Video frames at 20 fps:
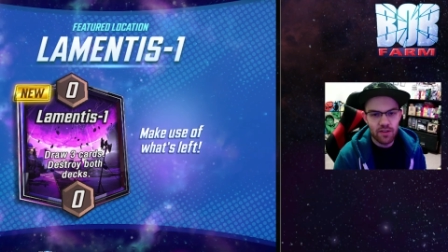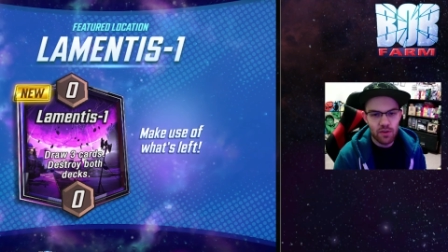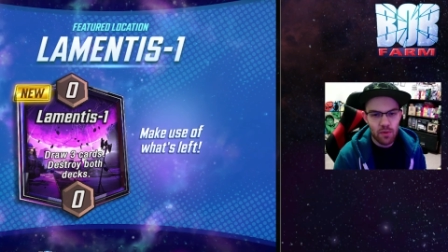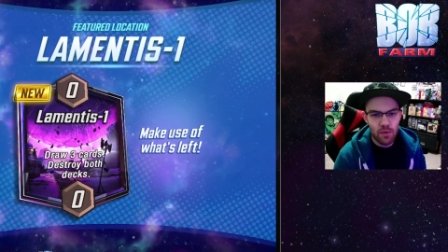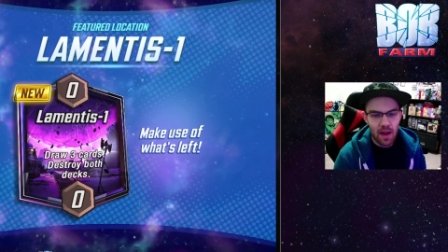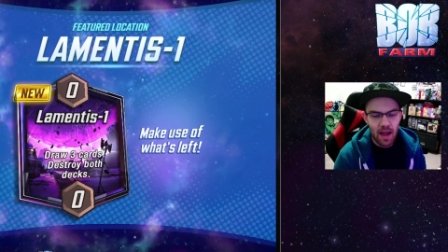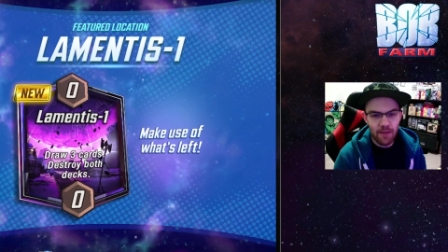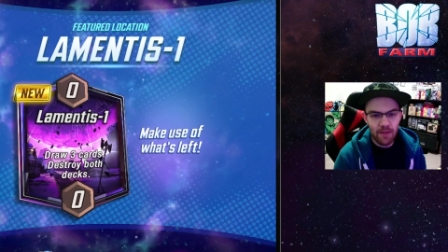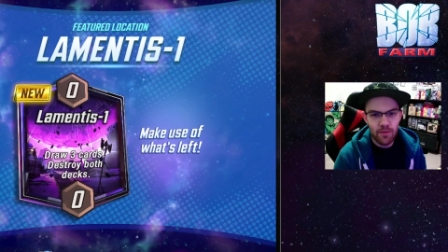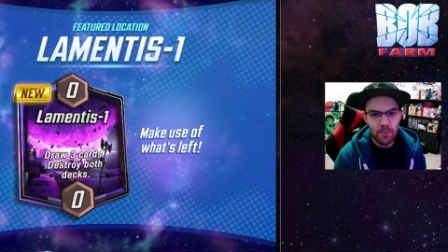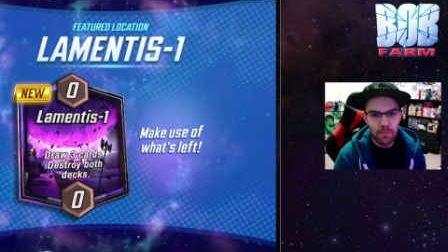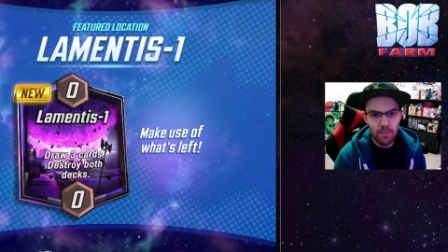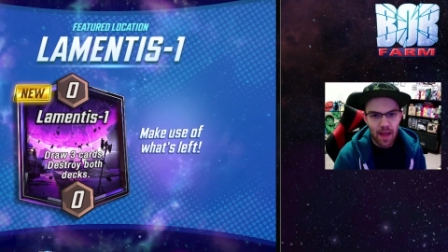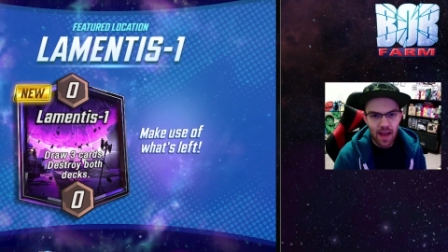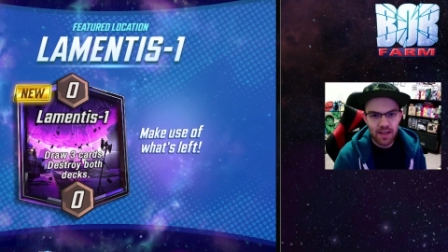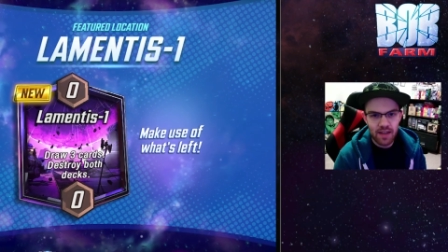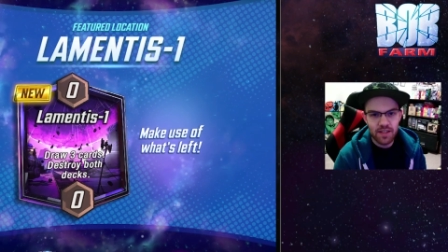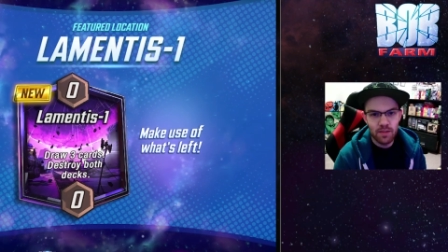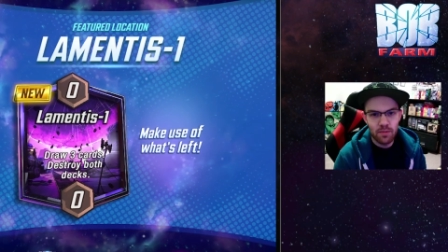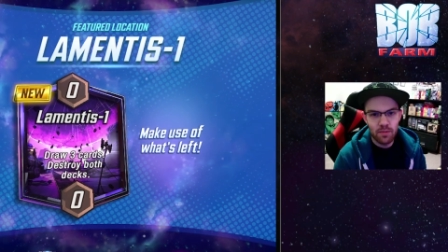you have a
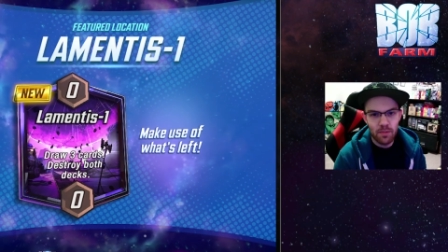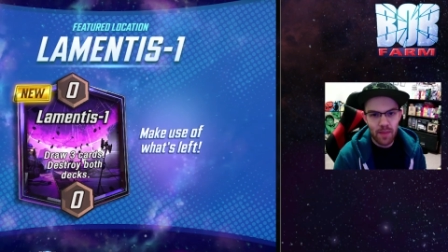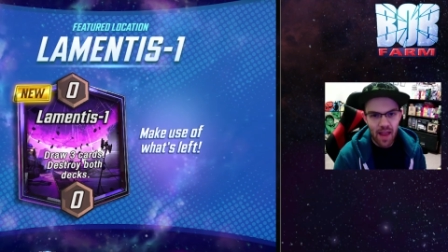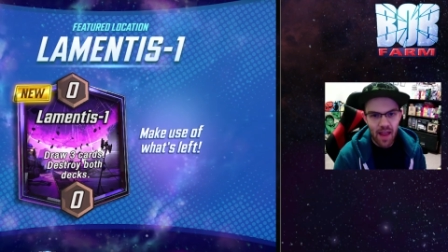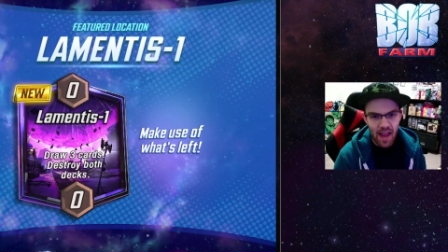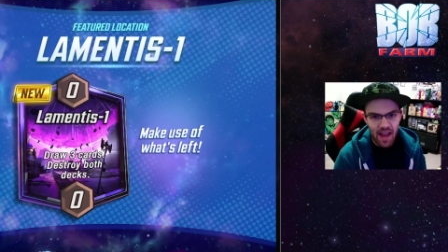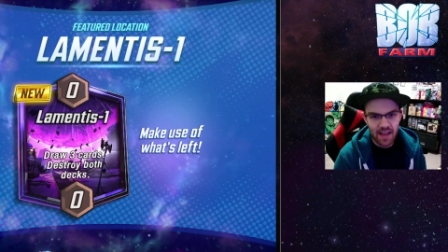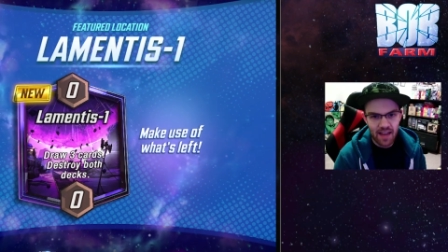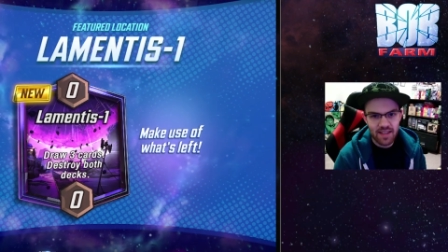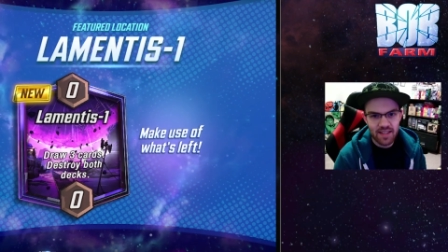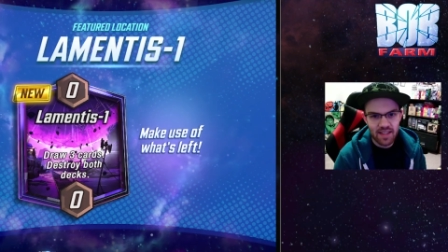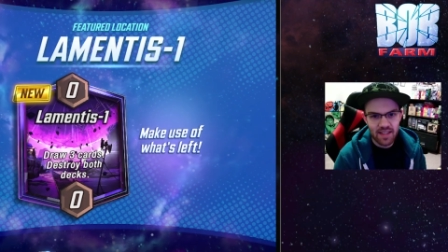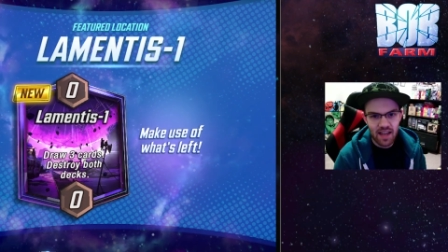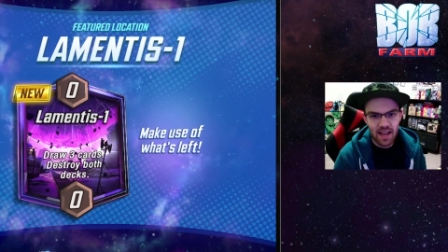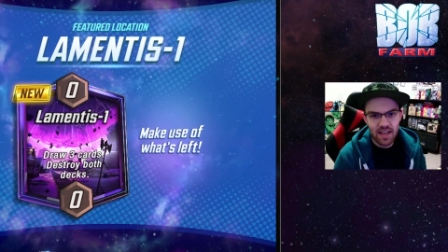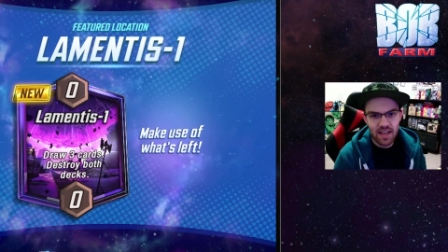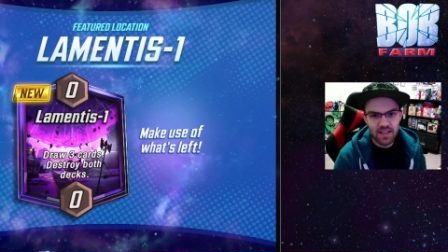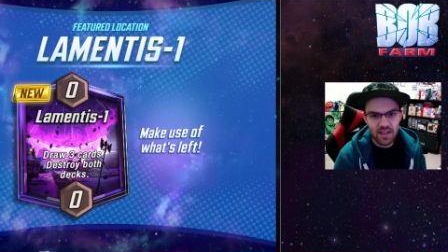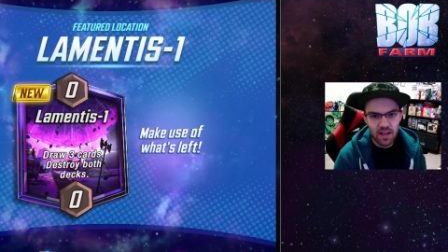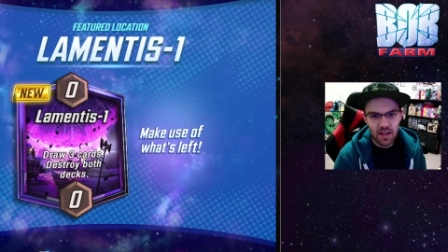maximum hand
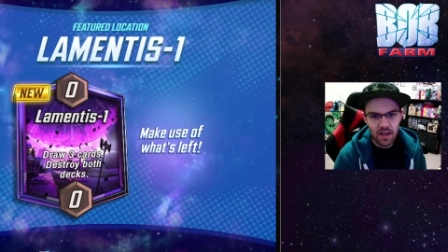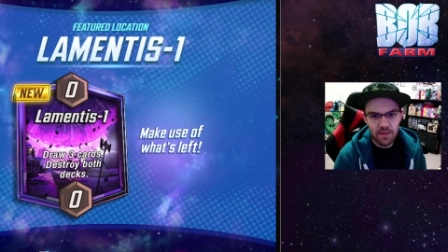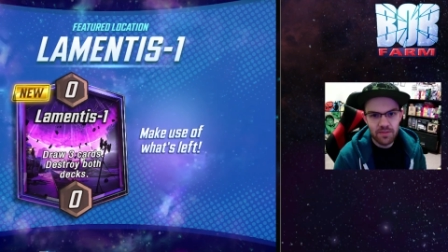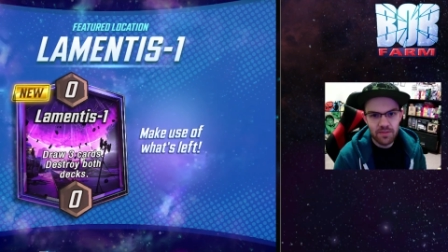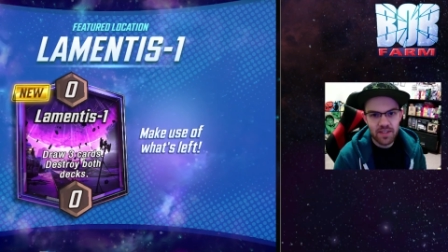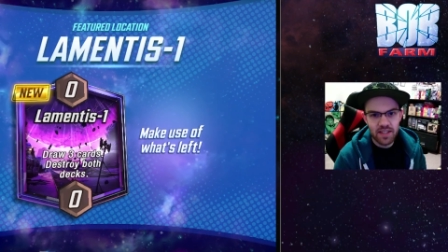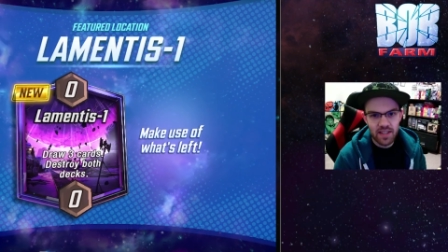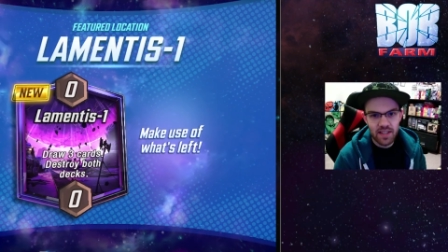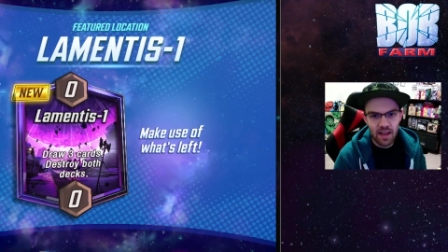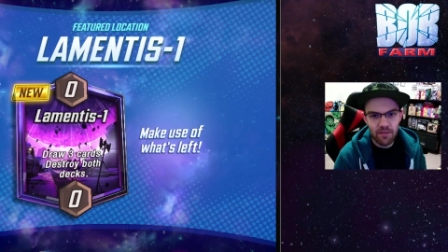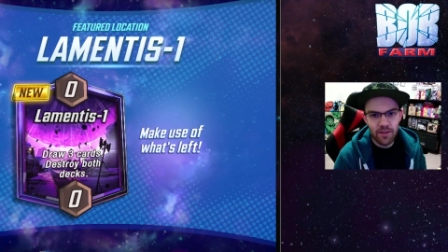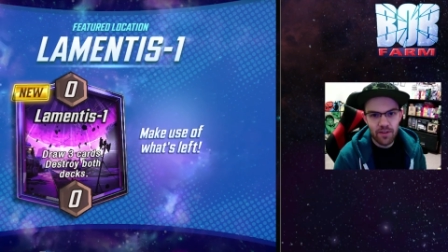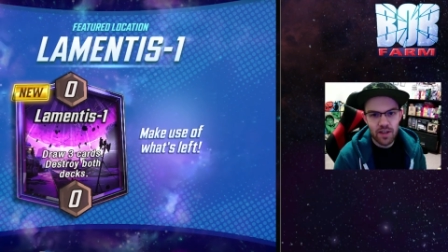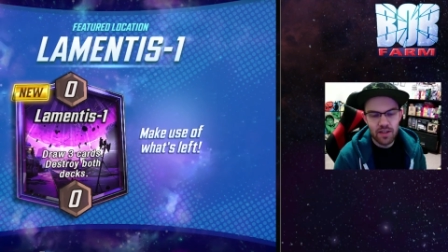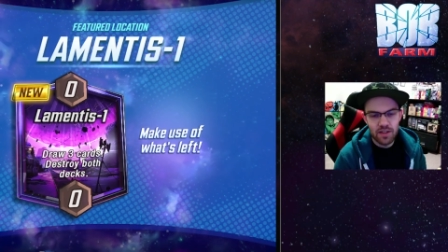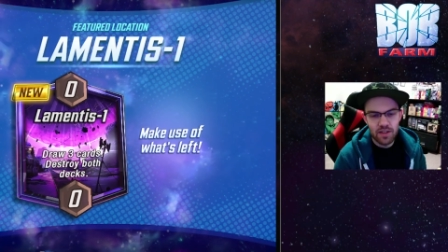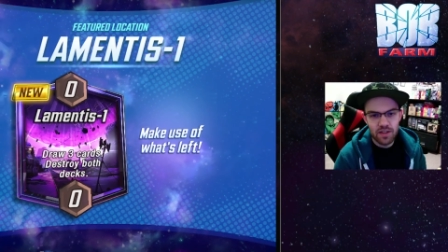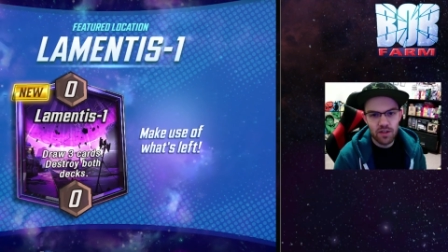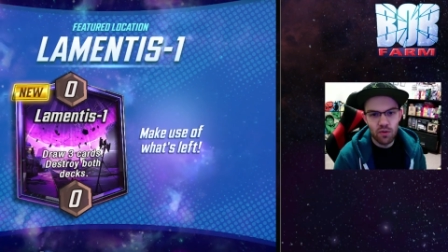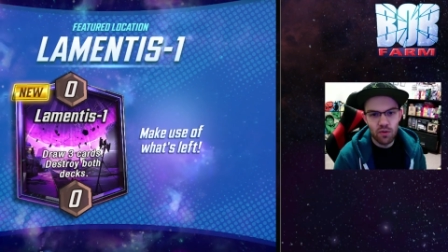size of
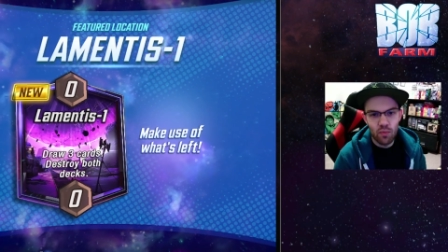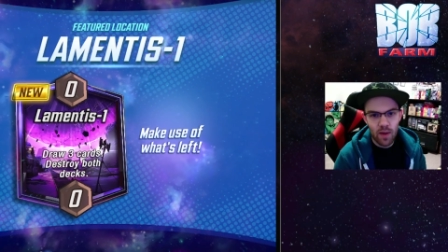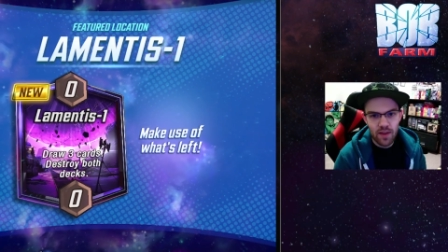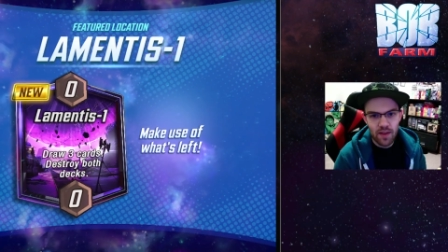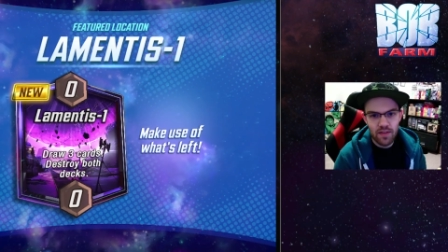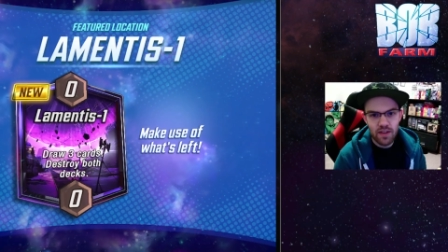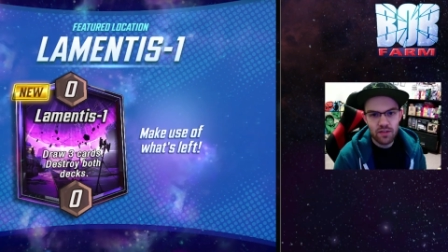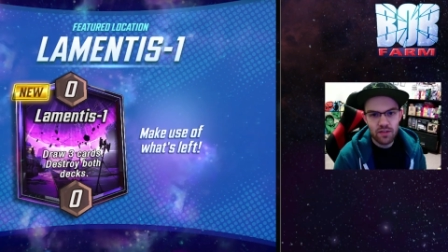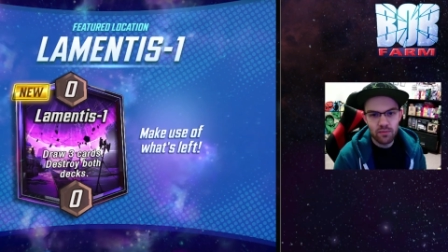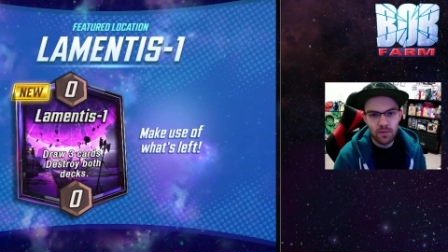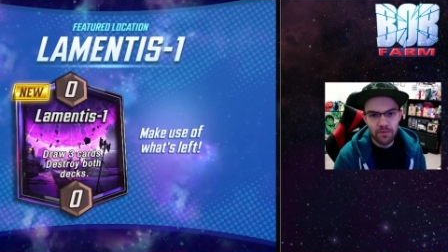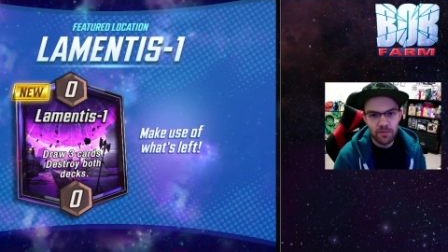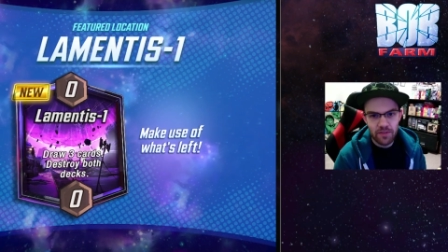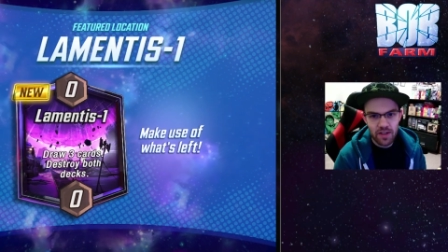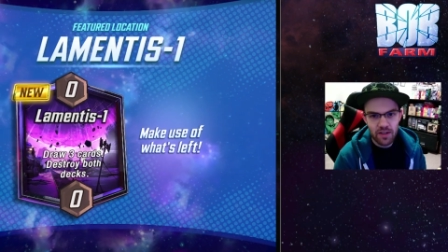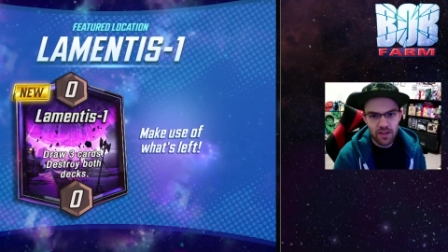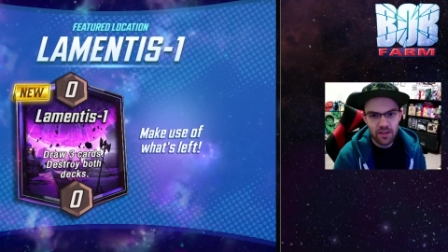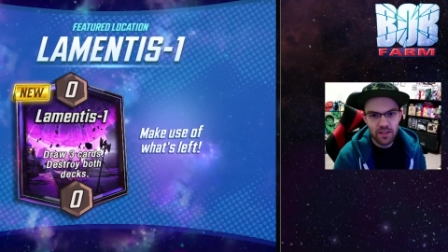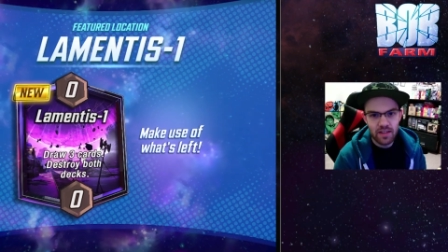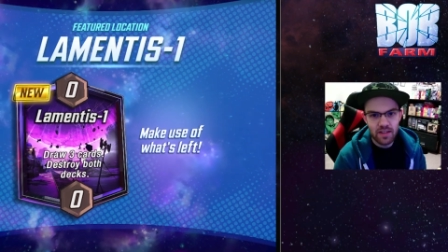7, so when this
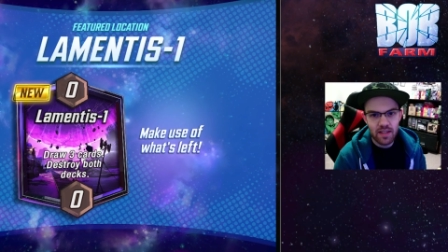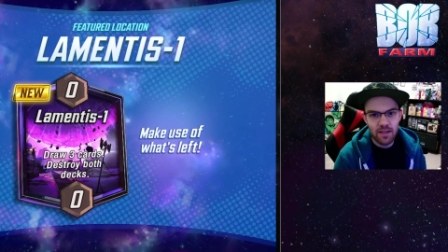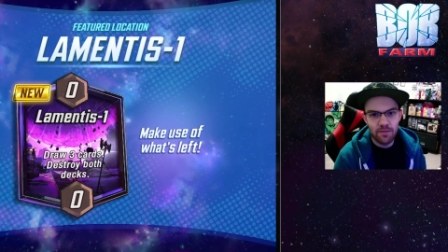reveals,